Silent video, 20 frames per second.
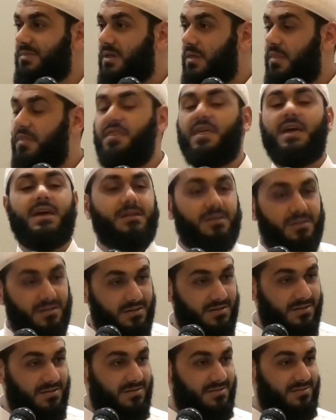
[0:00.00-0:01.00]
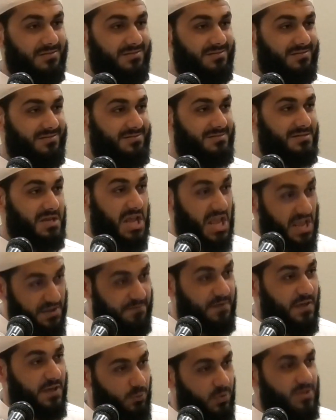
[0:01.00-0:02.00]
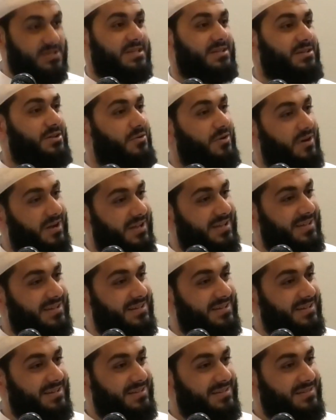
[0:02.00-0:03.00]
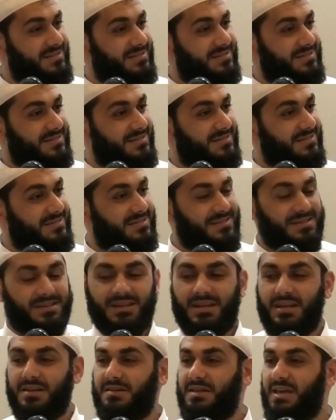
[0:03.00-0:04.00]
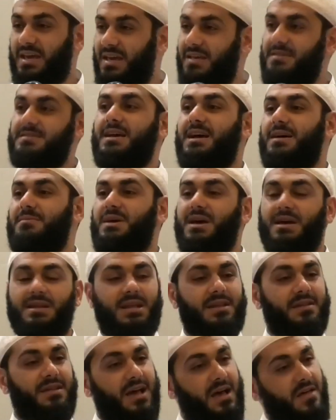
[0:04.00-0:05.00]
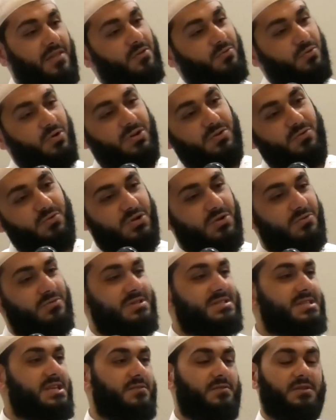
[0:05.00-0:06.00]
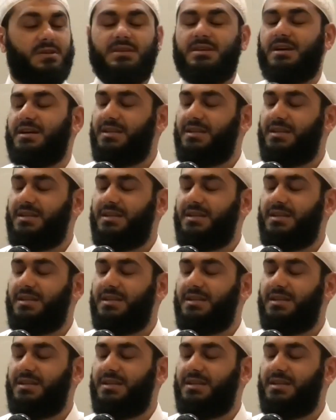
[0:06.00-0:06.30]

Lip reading: Then, if he was in the right, he'd get his a'mal and the other wouldn't receive it.